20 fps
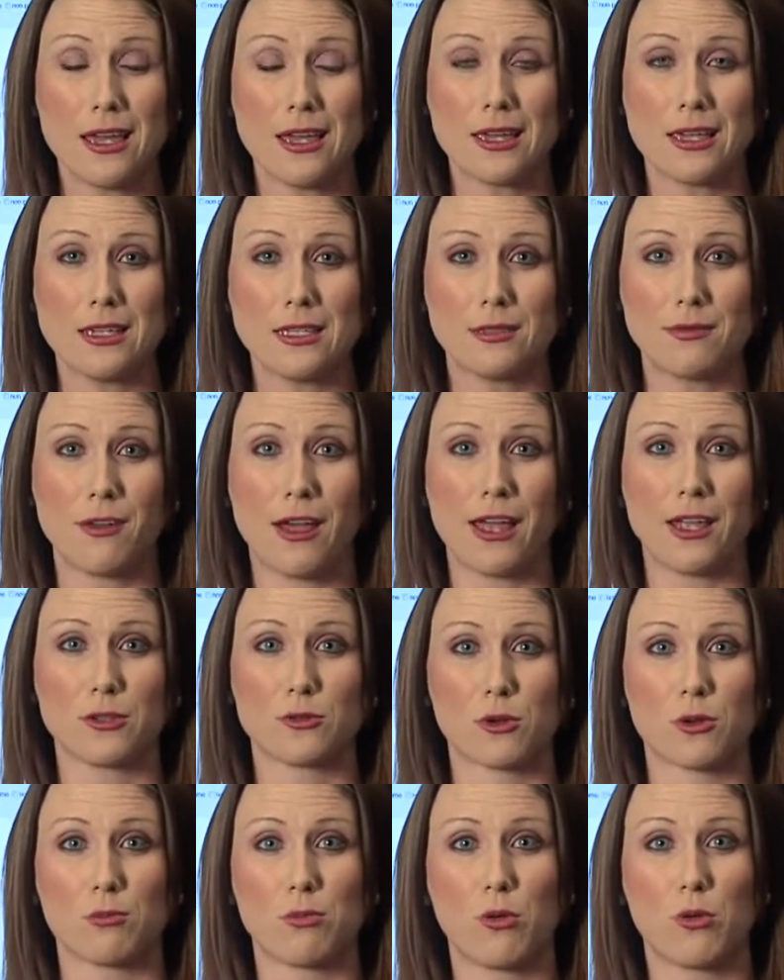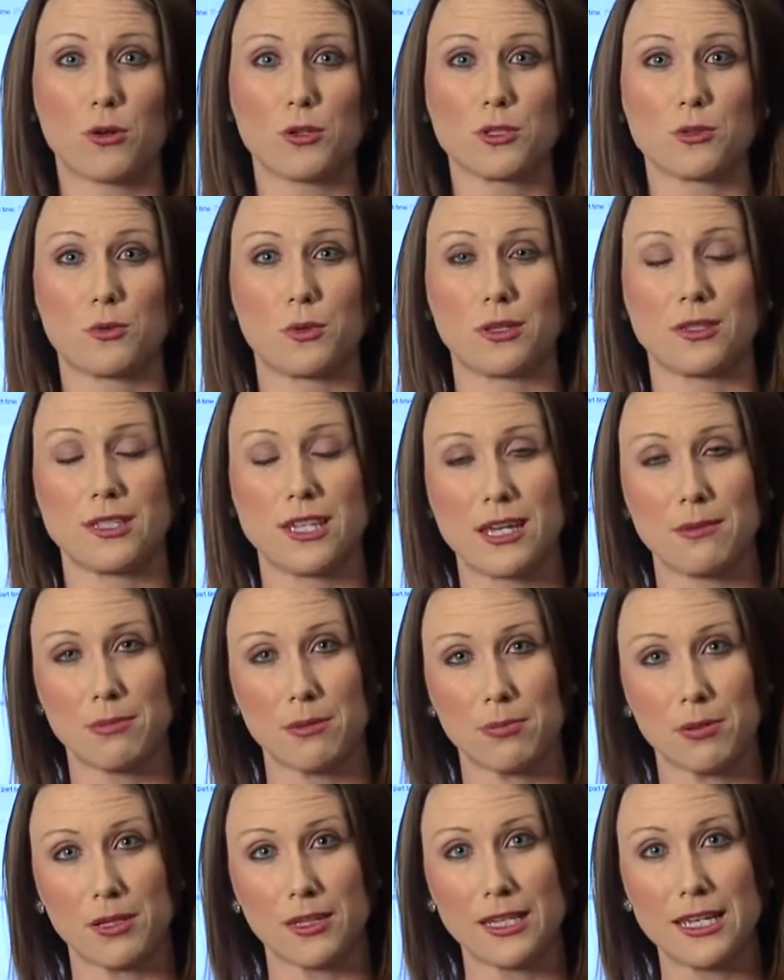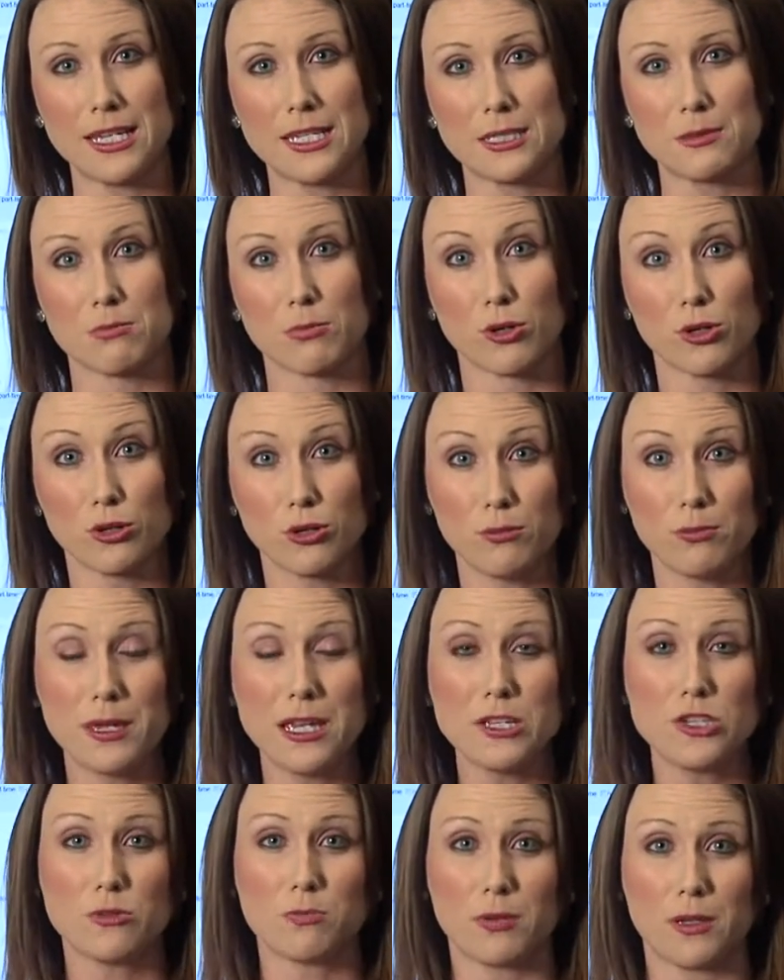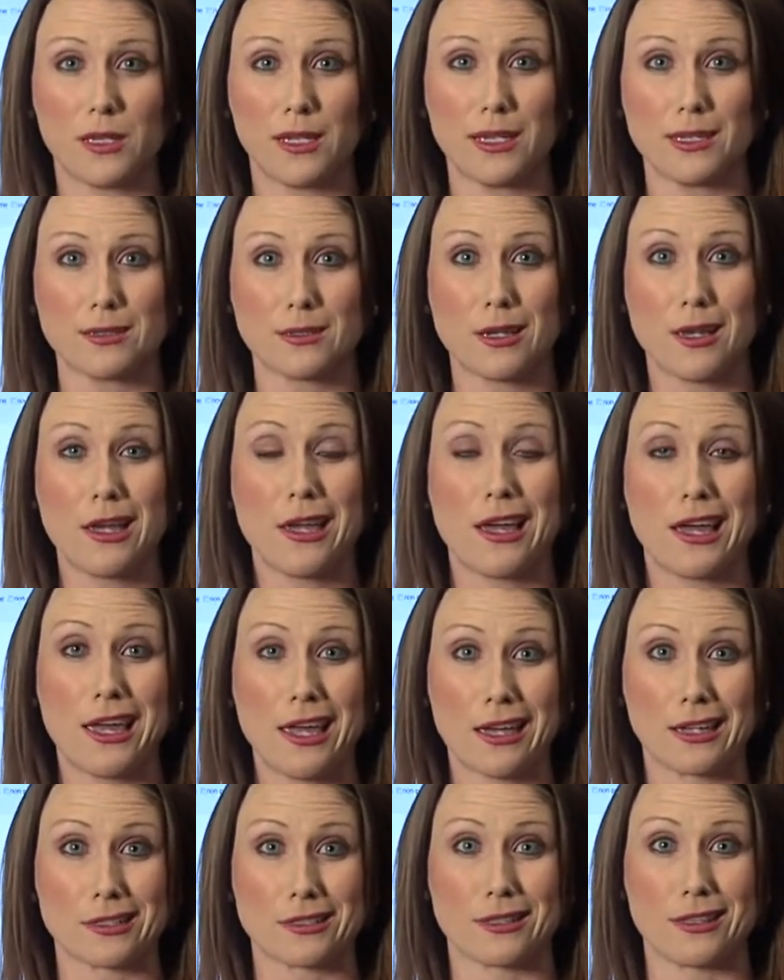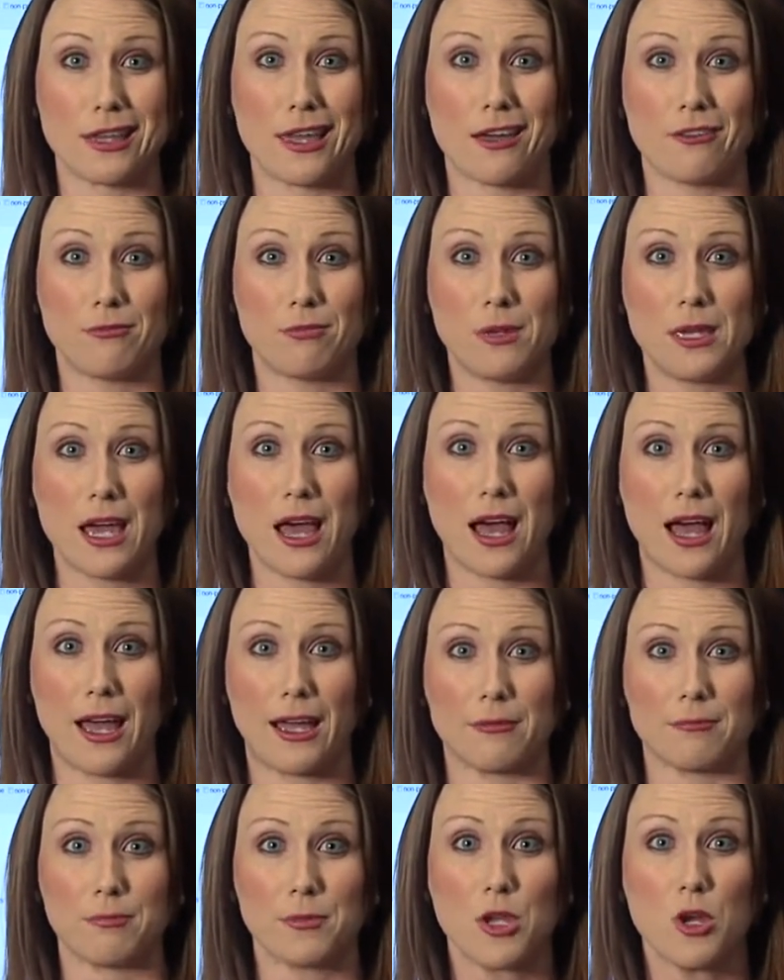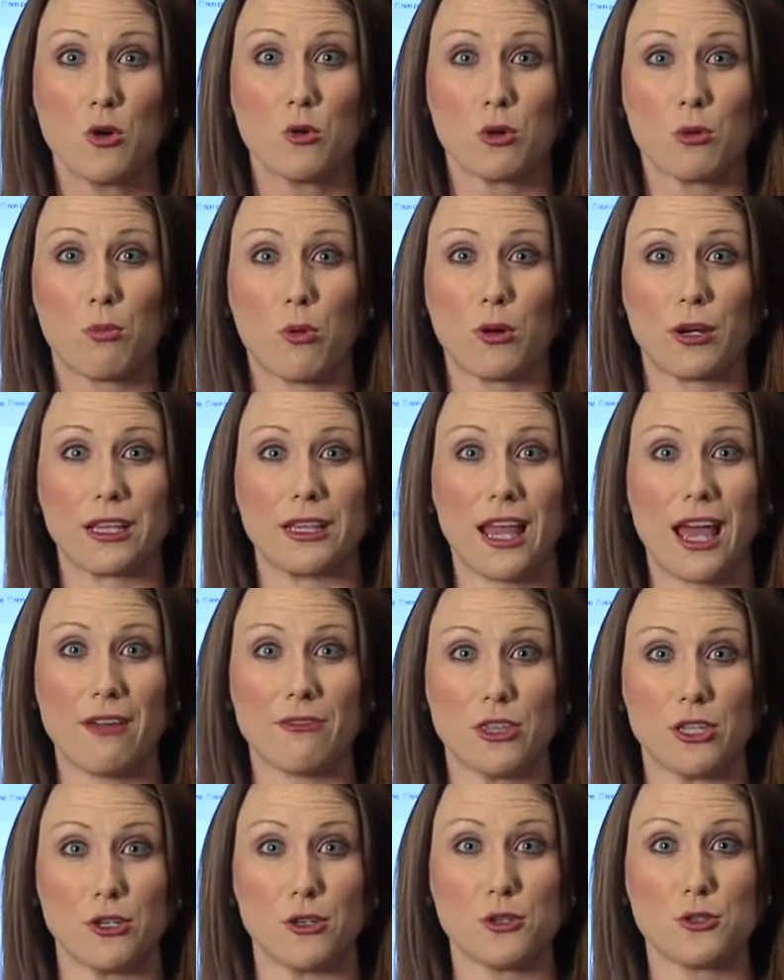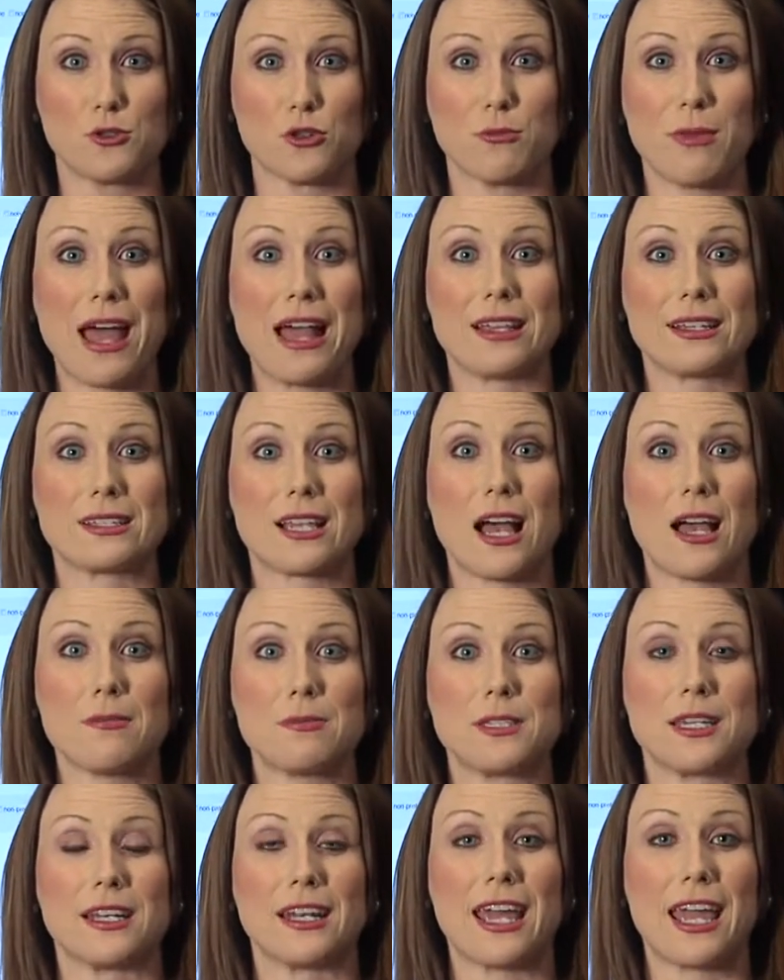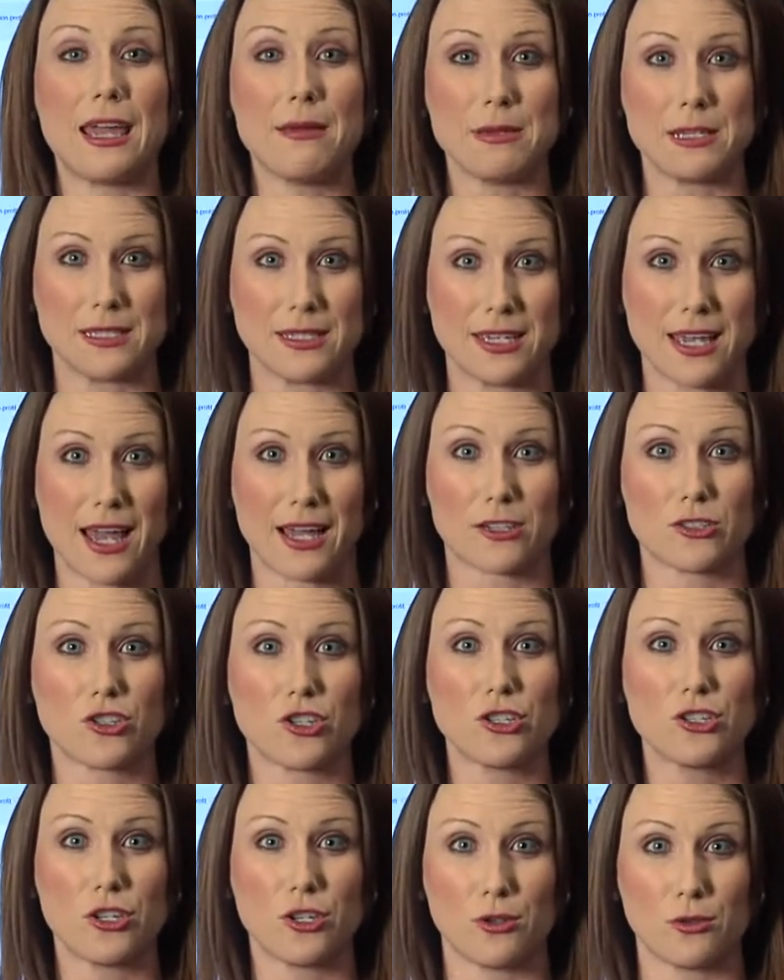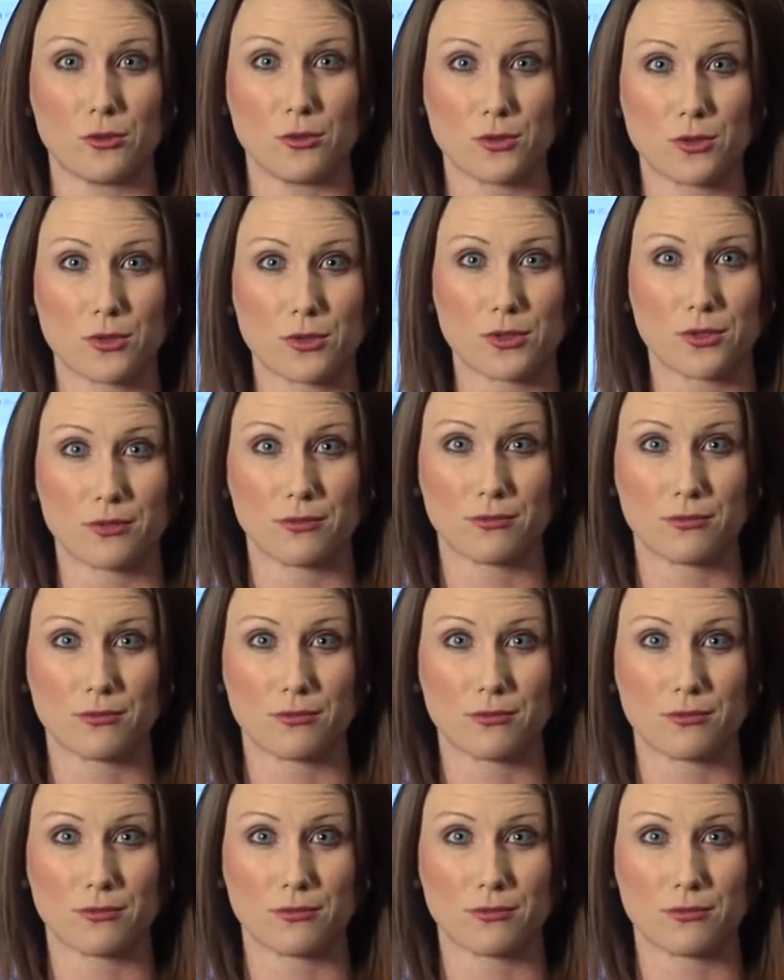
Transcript: He's filed reports with Tampa Police, Myrtle Beach Police, and the FBI. Reporting live in the newsroom, Alex Hobson, ABC Action News.